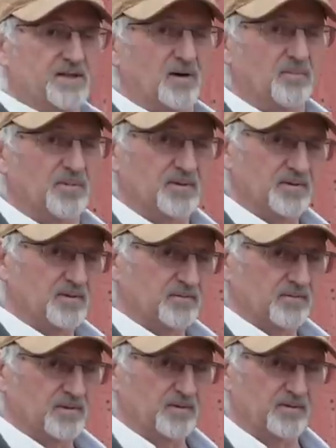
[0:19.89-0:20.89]
top
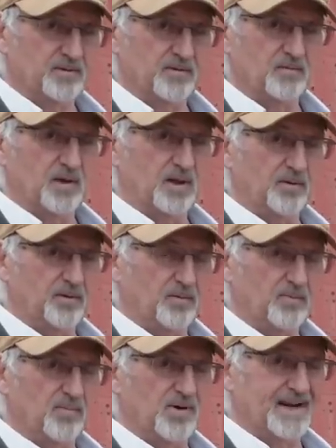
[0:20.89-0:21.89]
with another
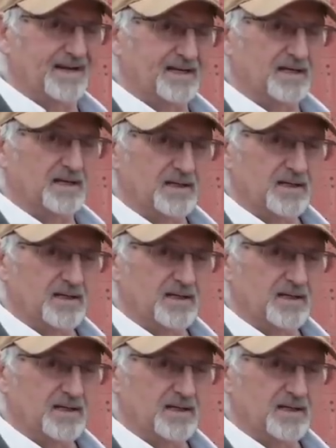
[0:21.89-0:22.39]
well-known brand